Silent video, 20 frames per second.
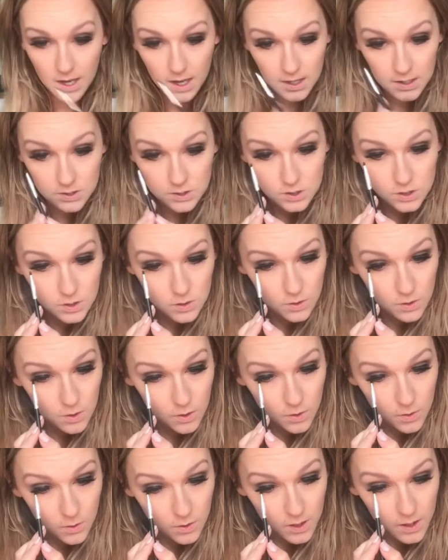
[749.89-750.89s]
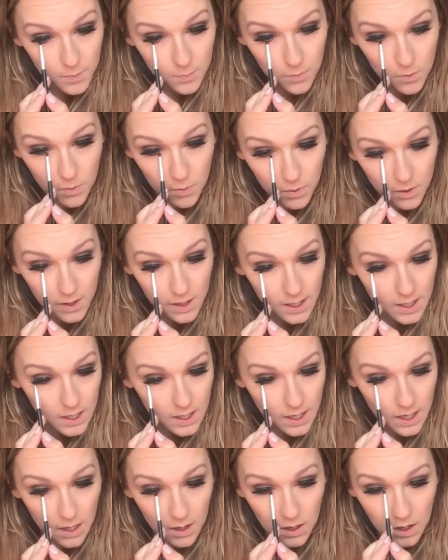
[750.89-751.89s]
and slowly pulling it
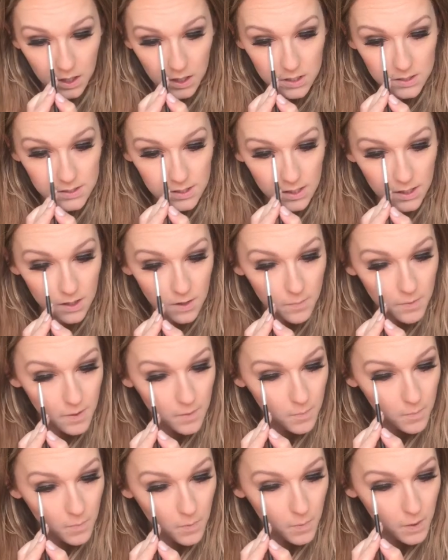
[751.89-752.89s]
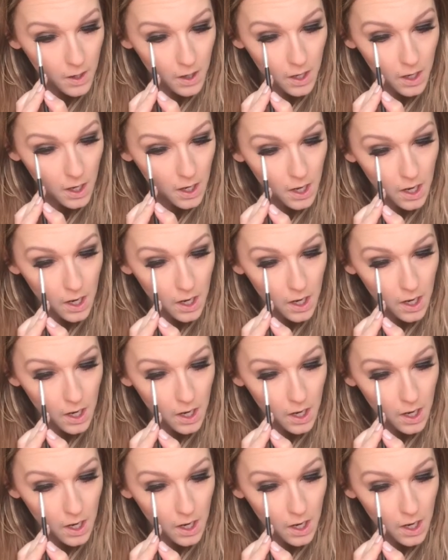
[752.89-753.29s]
down just a little bit more,